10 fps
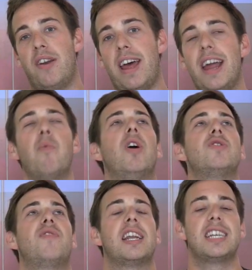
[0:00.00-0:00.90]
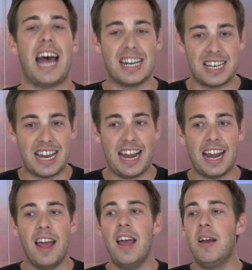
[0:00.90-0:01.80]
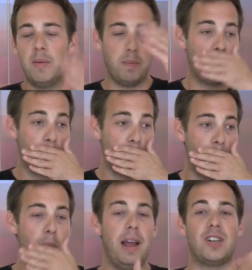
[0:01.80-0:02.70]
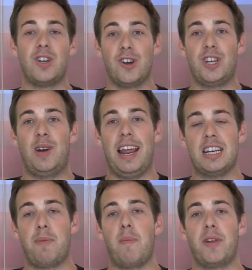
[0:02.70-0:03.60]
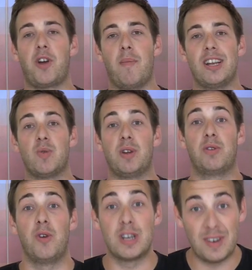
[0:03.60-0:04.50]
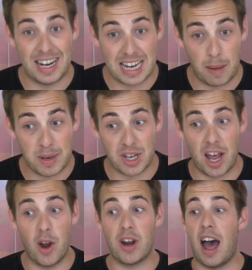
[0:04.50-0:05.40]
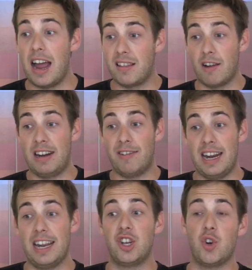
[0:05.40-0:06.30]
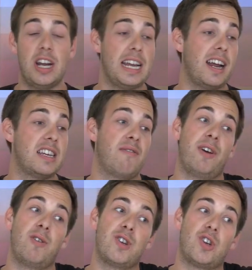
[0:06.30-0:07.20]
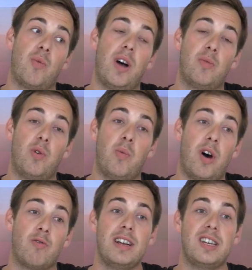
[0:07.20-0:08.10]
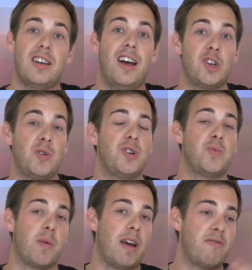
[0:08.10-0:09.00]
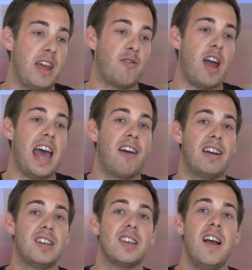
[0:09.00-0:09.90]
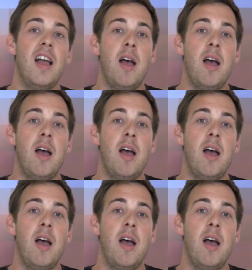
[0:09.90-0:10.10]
Monday was fantastic. It's not too late to pop in the comments what you thought of Lee's episode. I thoroughly, really enjoyed it because it focused on World War I research, which is one of my favourite areas.